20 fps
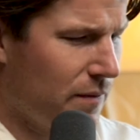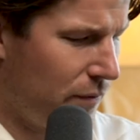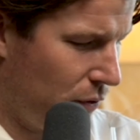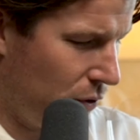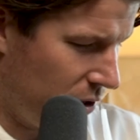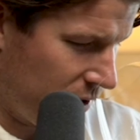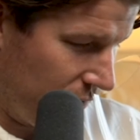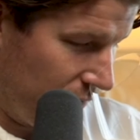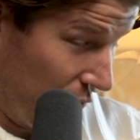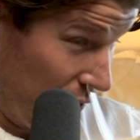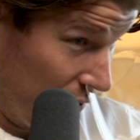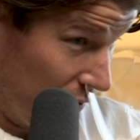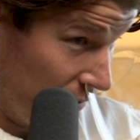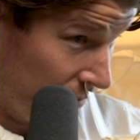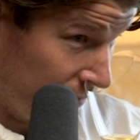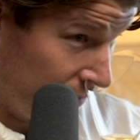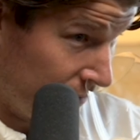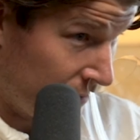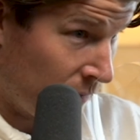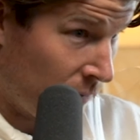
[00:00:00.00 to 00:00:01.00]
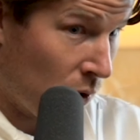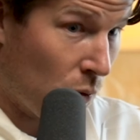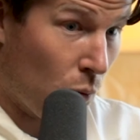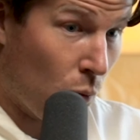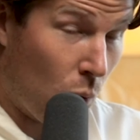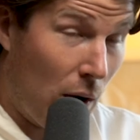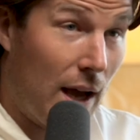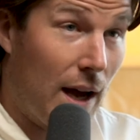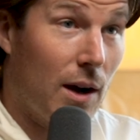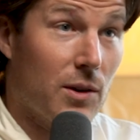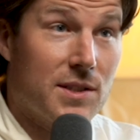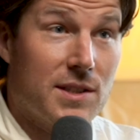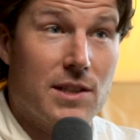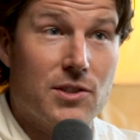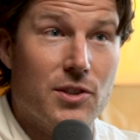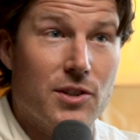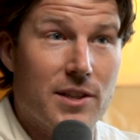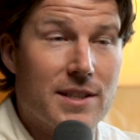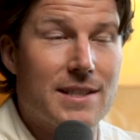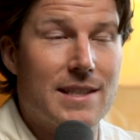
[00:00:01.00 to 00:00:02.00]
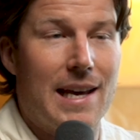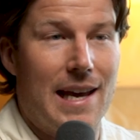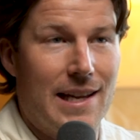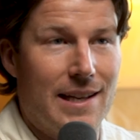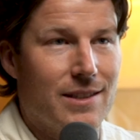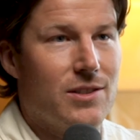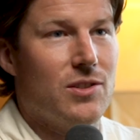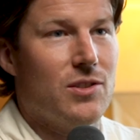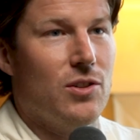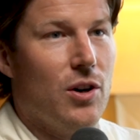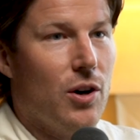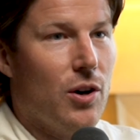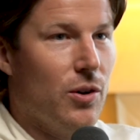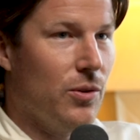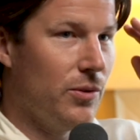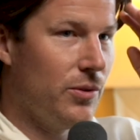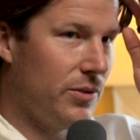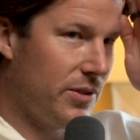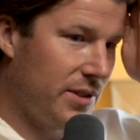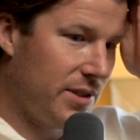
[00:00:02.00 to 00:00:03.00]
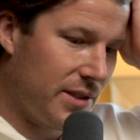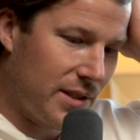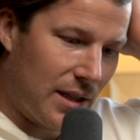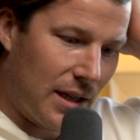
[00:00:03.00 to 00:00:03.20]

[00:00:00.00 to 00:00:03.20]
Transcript: First of all, wow, such an intense nose.